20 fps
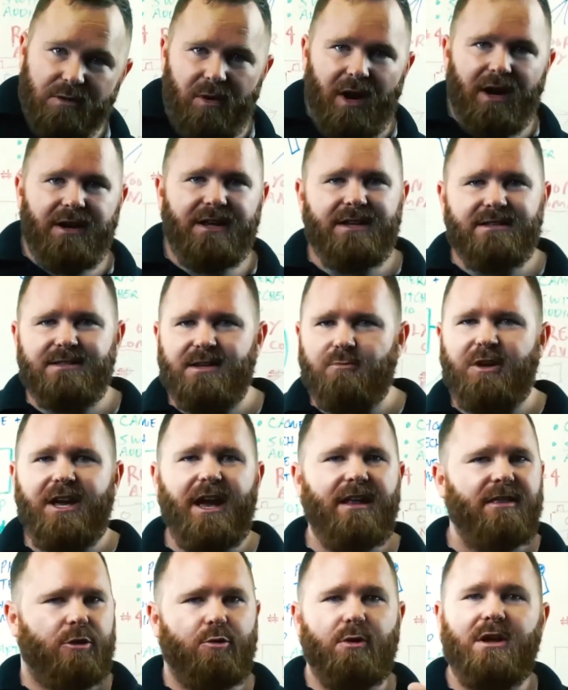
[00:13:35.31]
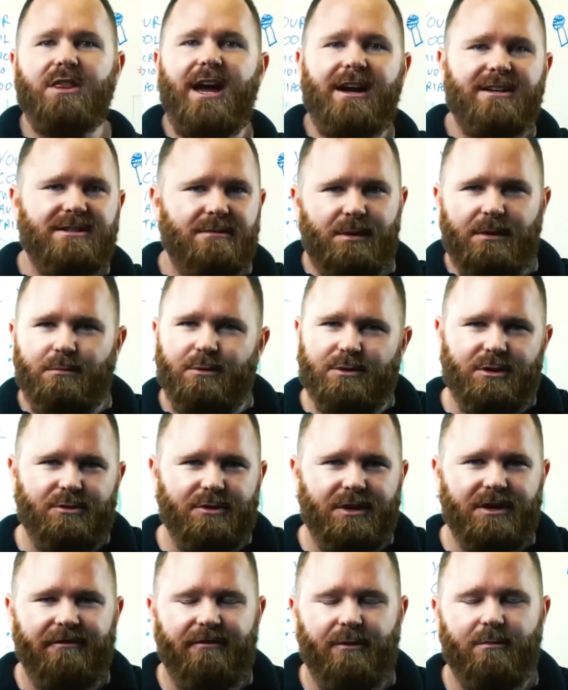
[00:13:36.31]
stream audience, we got 3,000 people
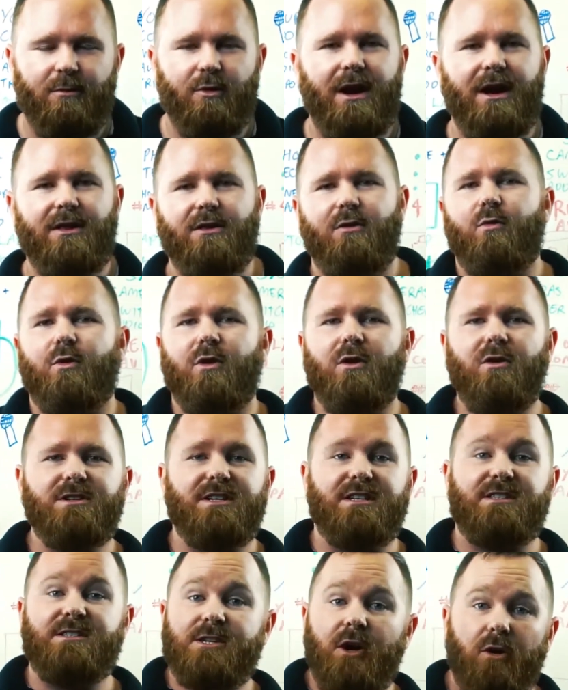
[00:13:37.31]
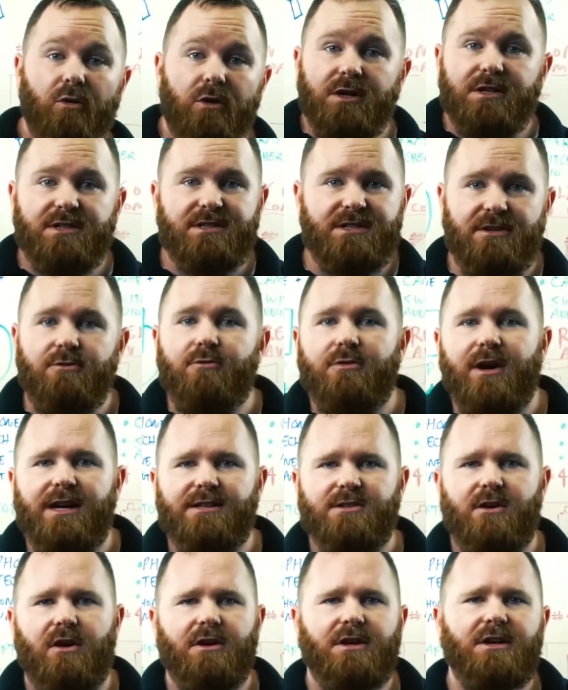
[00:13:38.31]
tuning in from around the world. It's so good to see you
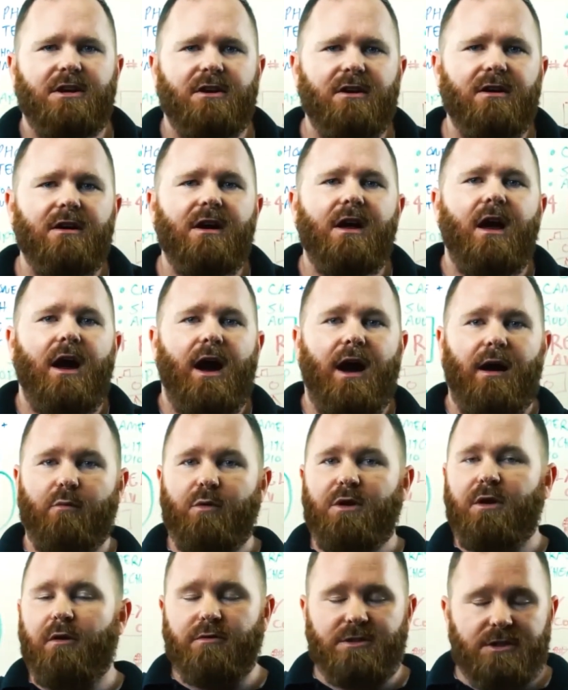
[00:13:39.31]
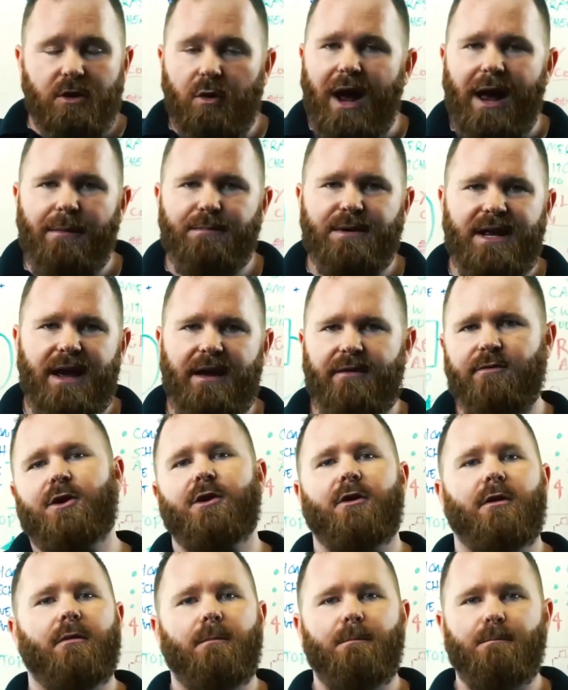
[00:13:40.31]
guys all here. We are so happy to have you
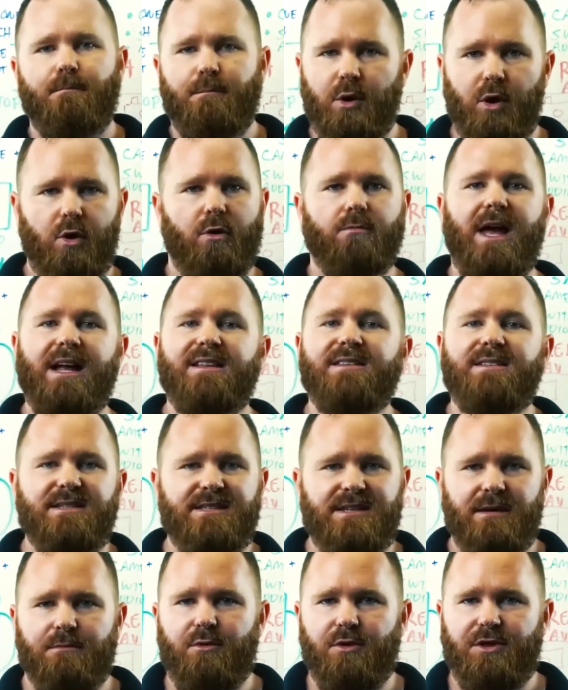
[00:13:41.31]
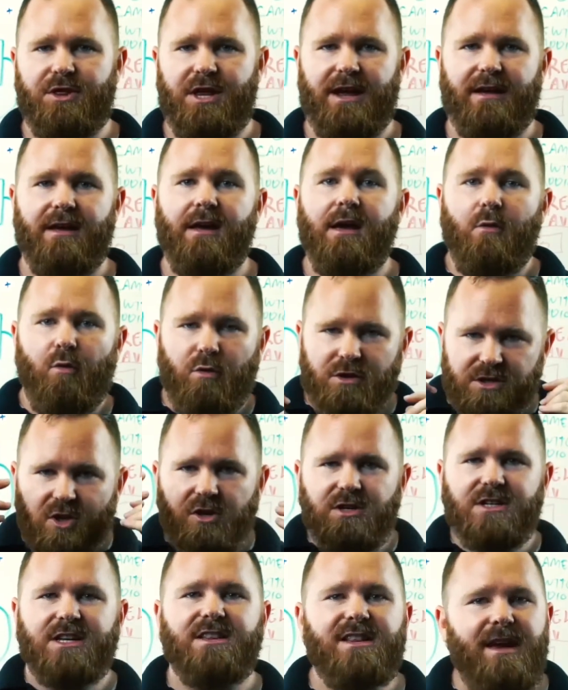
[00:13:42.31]
here. Boom, that's a simple thing. When you
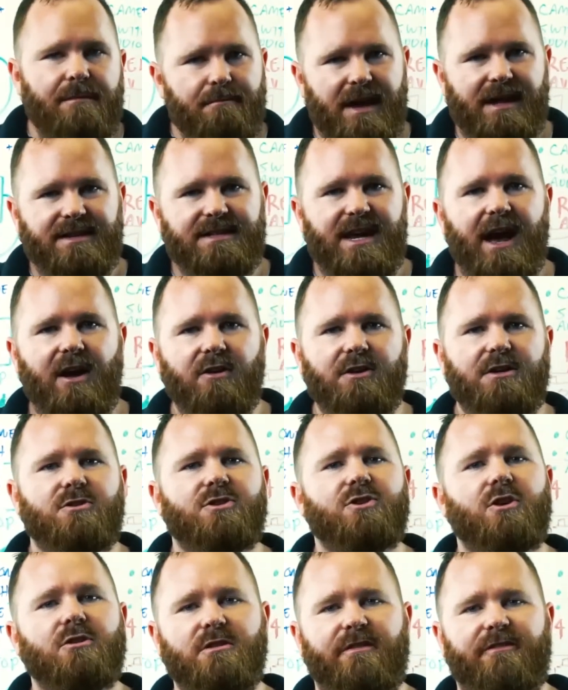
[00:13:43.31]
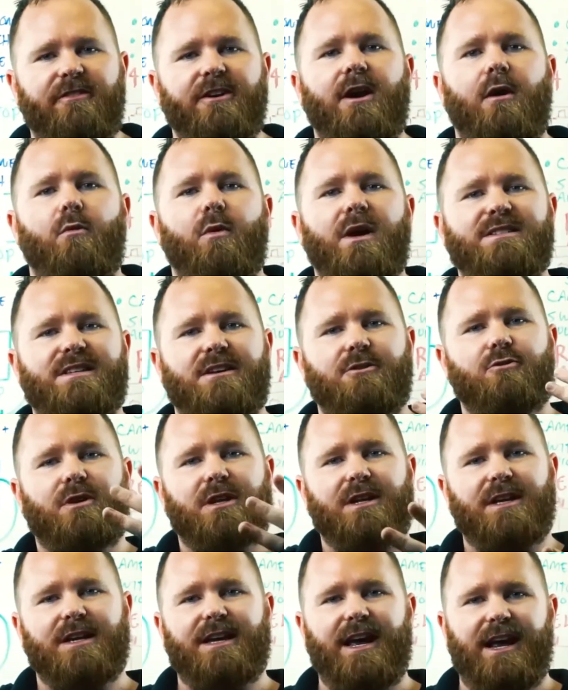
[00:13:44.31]
start to get that mentality, you start to figure out ways that you
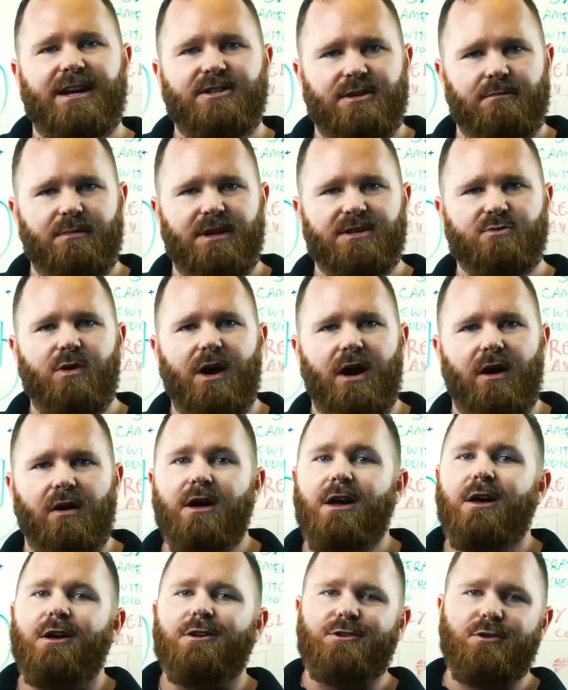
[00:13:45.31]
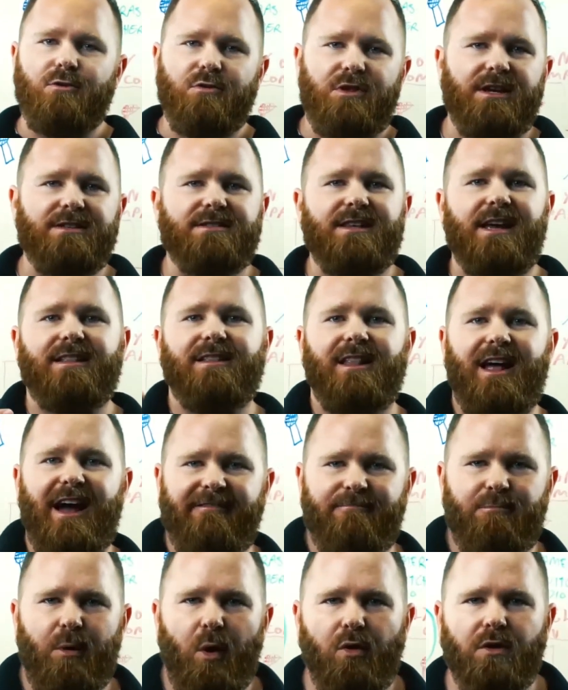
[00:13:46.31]
can engage them as well. Do things like
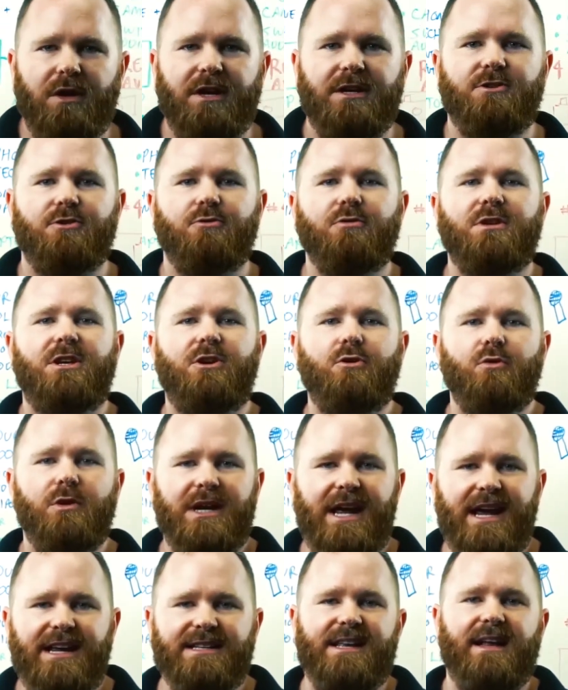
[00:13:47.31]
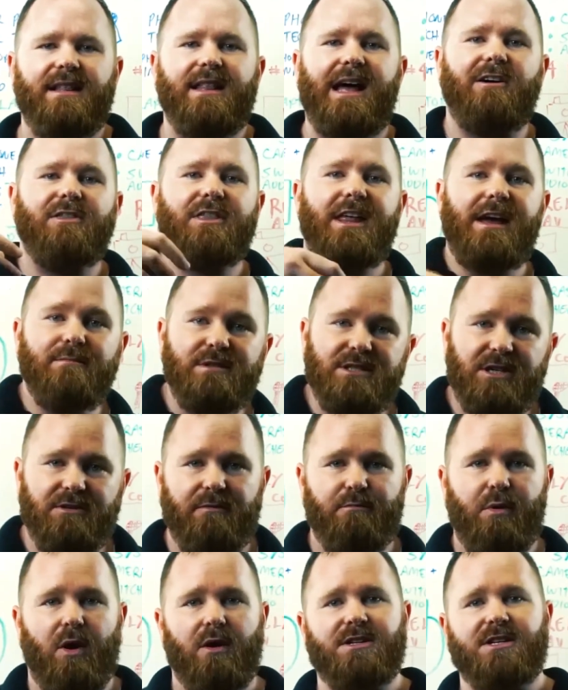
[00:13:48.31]
live polling, do Q&As that allow them
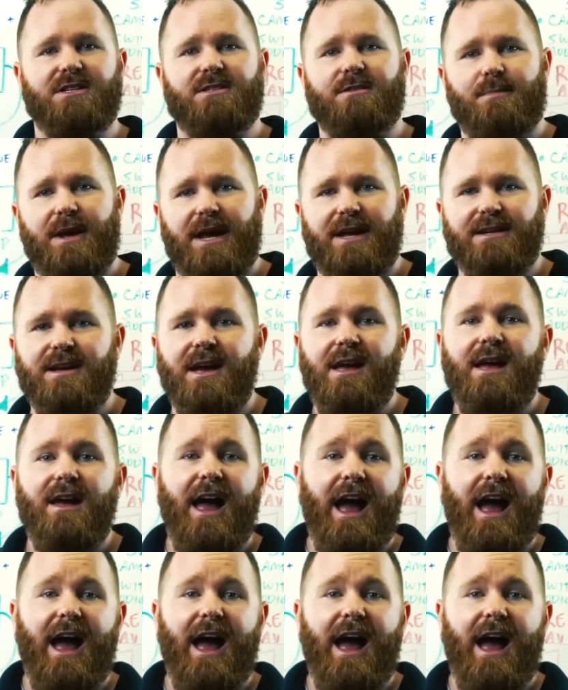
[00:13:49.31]
to participate,